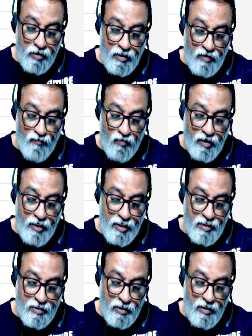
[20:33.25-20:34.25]
Therefore it
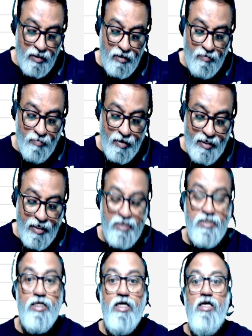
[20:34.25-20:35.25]
is
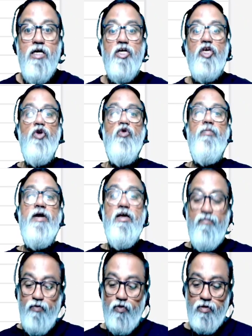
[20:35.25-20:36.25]
minus Q by
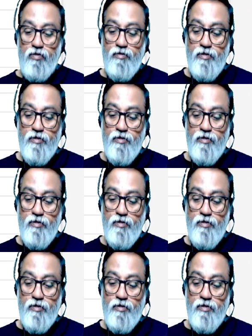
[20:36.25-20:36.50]
4.